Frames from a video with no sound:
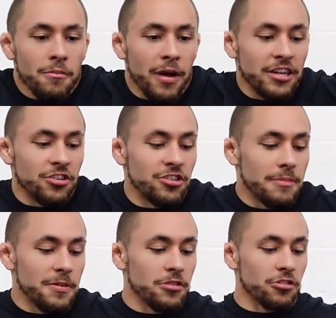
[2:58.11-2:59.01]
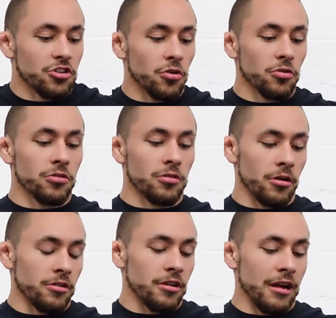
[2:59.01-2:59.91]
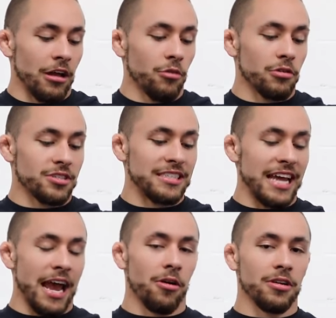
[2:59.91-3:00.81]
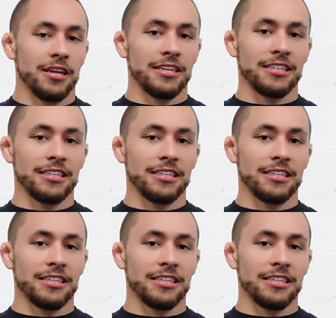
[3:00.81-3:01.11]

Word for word: by dipping their shoulder or their elbows down